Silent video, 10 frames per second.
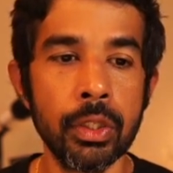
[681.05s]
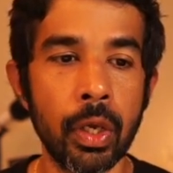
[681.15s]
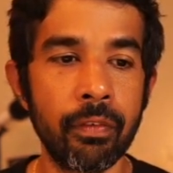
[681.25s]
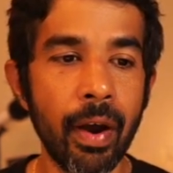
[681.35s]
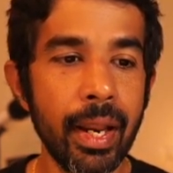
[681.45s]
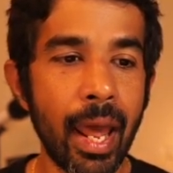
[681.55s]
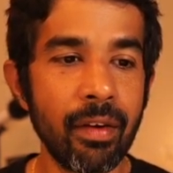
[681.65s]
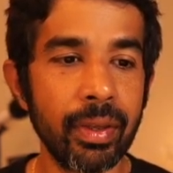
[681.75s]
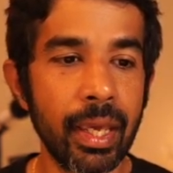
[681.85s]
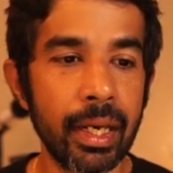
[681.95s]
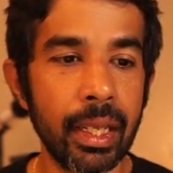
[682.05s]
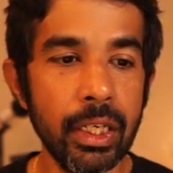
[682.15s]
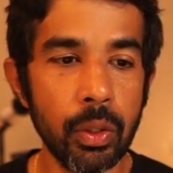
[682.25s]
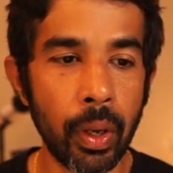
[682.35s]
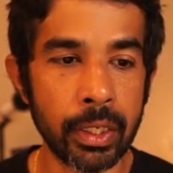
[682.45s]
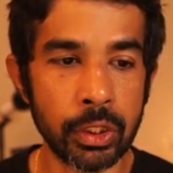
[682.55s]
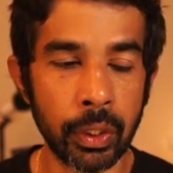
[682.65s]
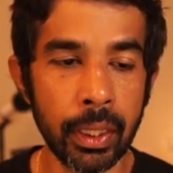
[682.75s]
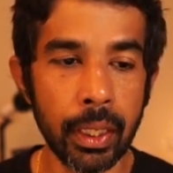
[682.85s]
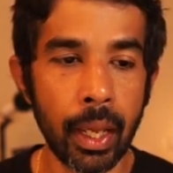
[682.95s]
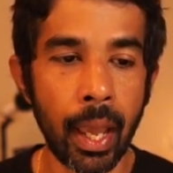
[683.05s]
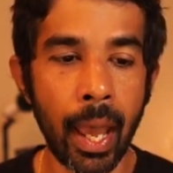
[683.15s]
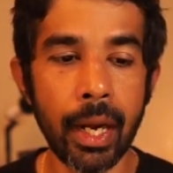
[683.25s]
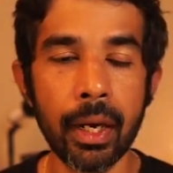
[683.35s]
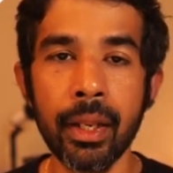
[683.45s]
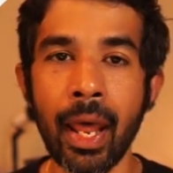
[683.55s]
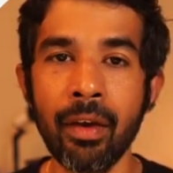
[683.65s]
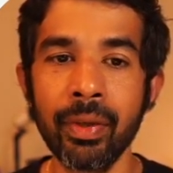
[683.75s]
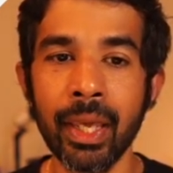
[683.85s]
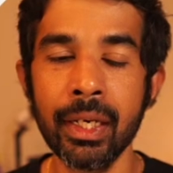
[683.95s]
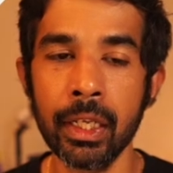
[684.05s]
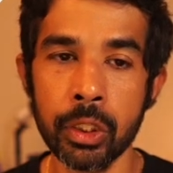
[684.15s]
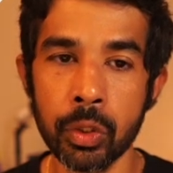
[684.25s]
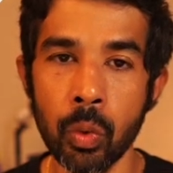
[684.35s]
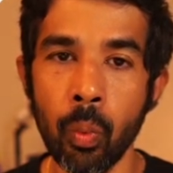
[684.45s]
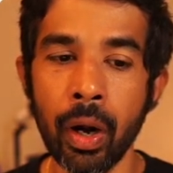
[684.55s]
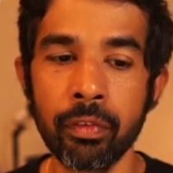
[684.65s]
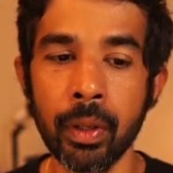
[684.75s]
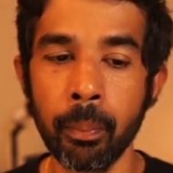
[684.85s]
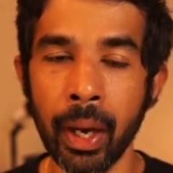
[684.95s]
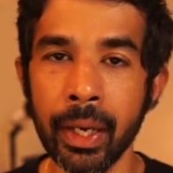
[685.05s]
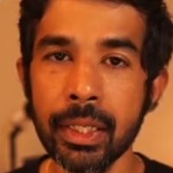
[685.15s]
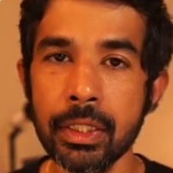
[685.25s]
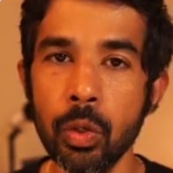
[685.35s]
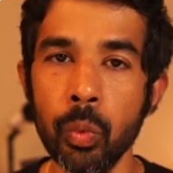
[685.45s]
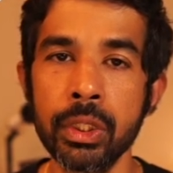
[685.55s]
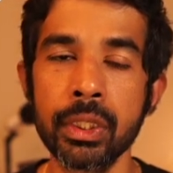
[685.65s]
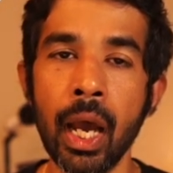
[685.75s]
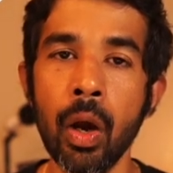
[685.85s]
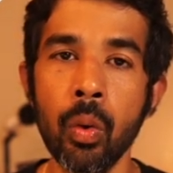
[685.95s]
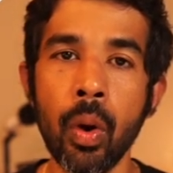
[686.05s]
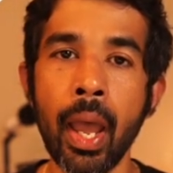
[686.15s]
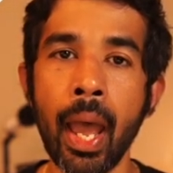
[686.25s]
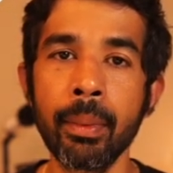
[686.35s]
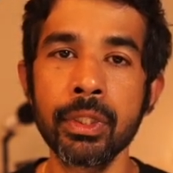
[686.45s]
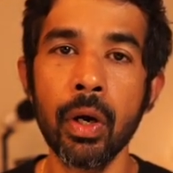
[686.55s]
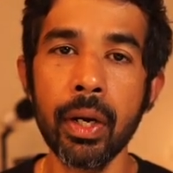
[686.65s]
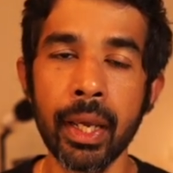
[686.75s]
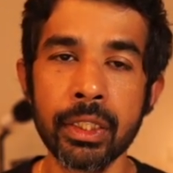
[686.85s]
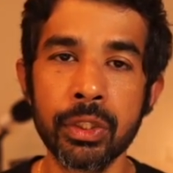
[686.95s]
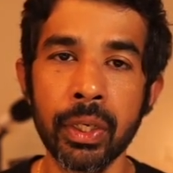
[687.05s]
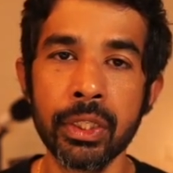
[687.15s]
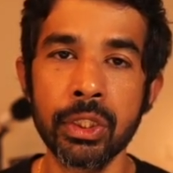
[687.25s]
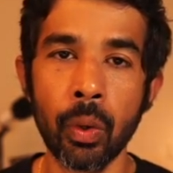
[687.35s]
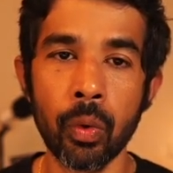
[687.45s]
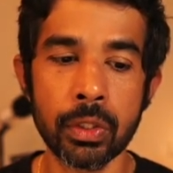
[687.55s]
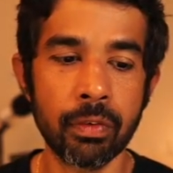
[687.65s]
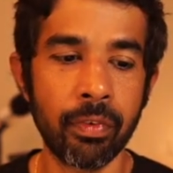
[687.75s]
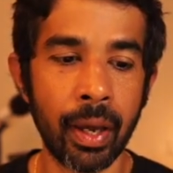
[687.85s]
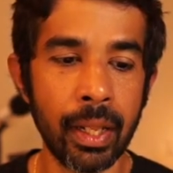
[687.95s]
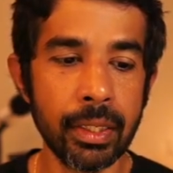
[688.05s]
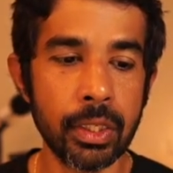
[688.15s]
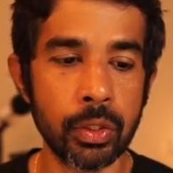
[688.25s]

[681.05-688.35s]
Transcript: So if I navigate into S3 and navigate into one of the buckets, which is how Amazon S3 stores files.